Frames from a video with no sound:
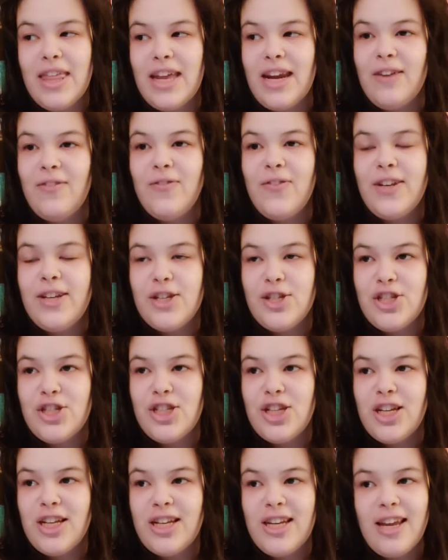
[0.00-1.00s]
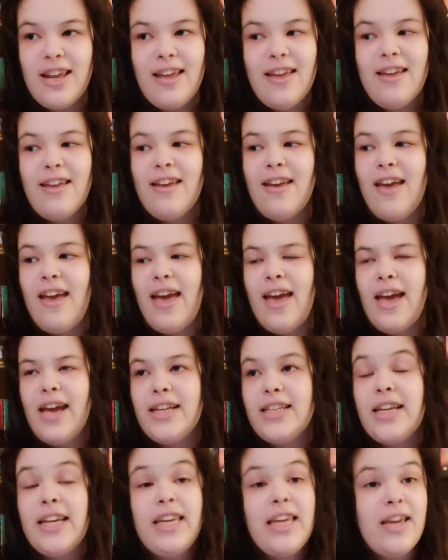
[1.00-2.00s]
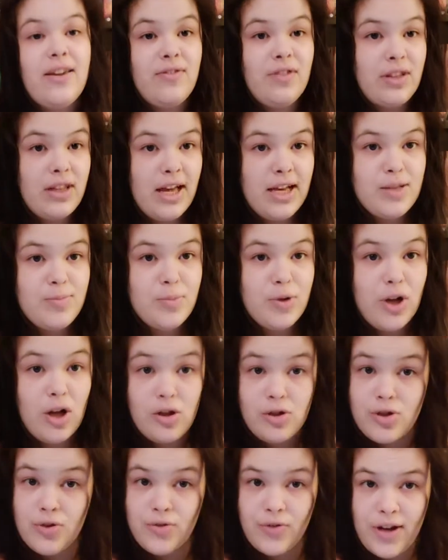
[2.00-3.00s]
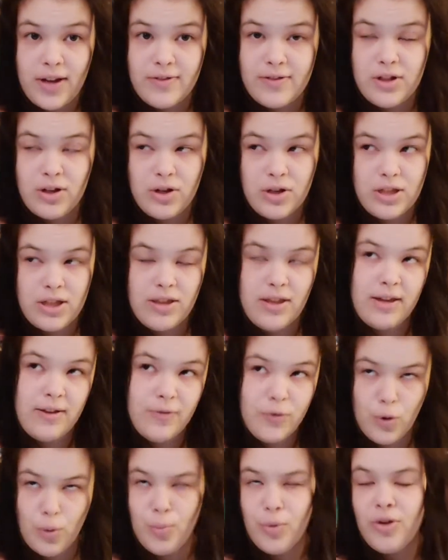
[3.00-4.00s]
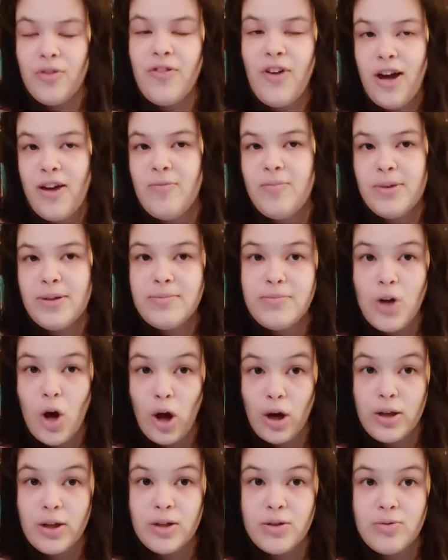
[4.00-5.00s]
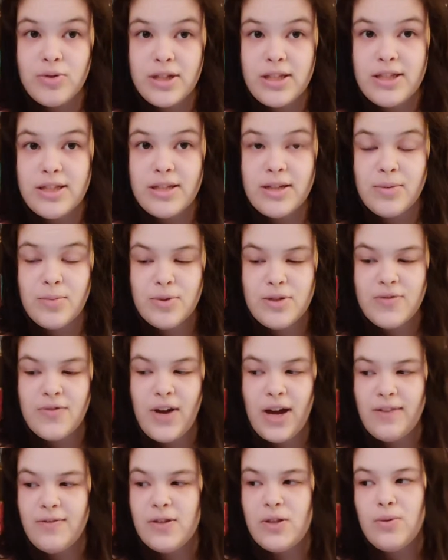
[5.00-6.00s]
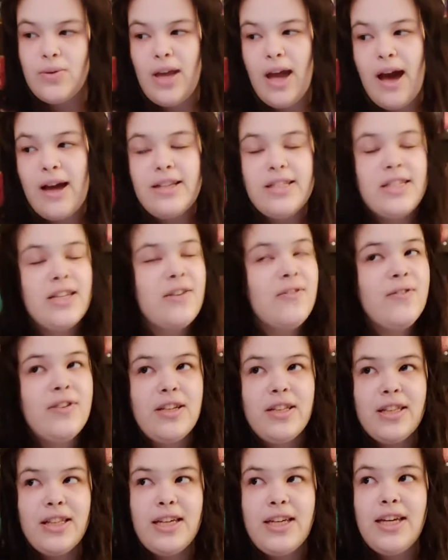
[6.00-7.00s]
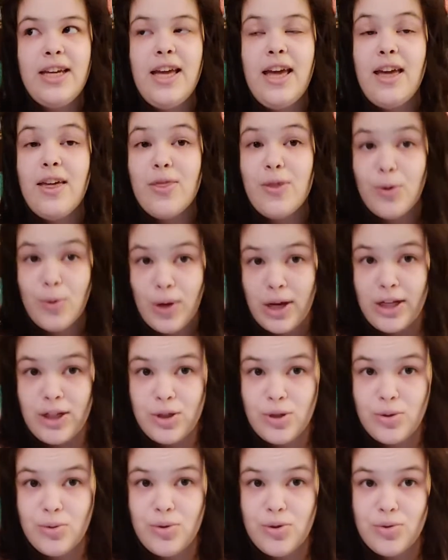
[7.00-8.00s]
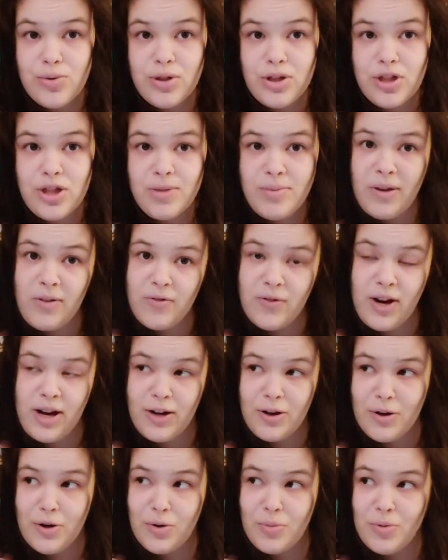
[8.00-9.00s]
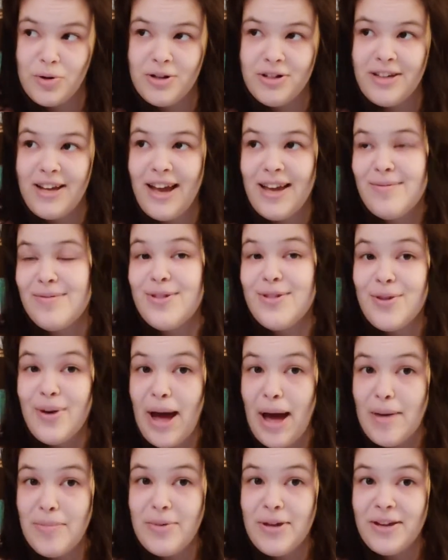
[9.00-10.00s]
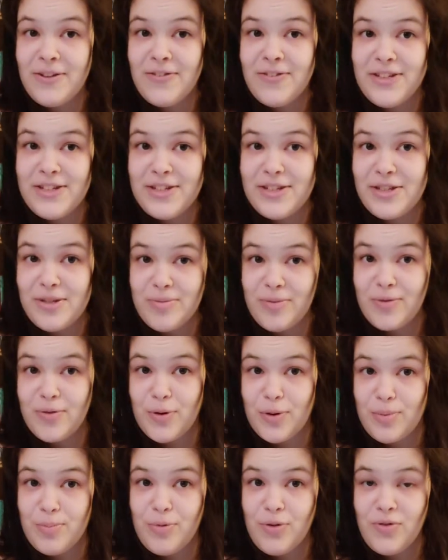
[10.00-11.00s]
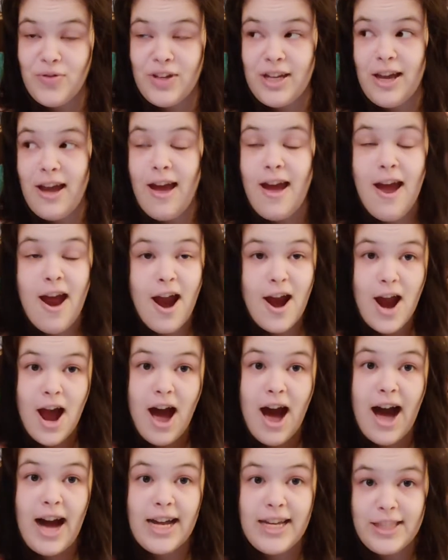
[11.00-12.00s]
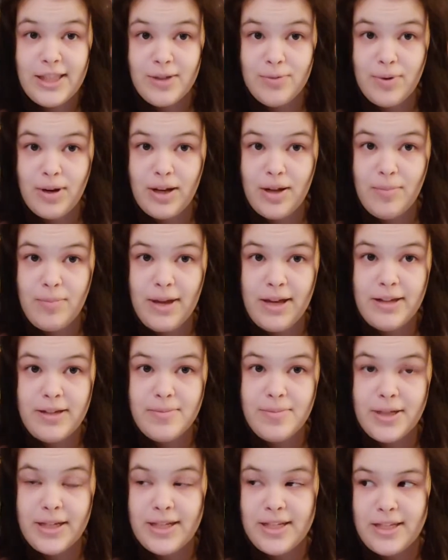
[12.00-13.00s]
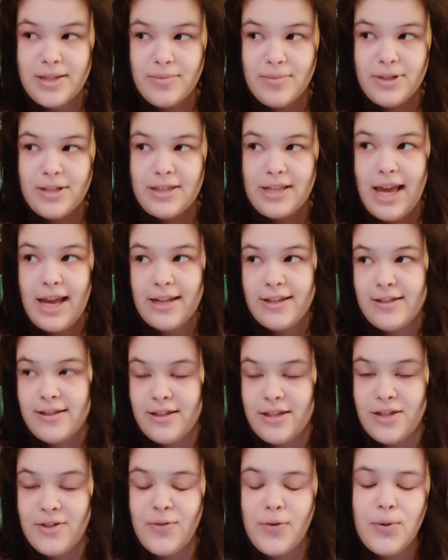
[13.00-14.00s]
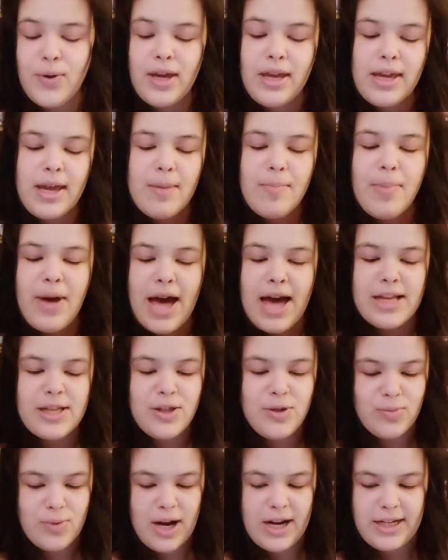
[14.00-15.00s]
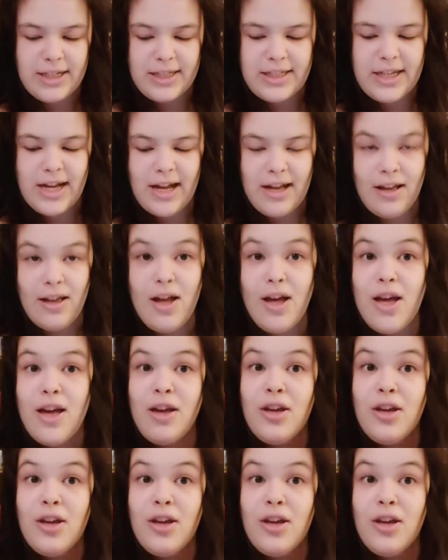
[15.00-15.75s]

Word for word: that I finished it. And I gave the last book also five stars, I think four point five, but on Goodreads it was five. So yeah, definitely the Great Dune Trilogy by Frank Herbert. I am so happy I finished it before the movie. Highly recommend, because it was excellent. If you can get past the writing style,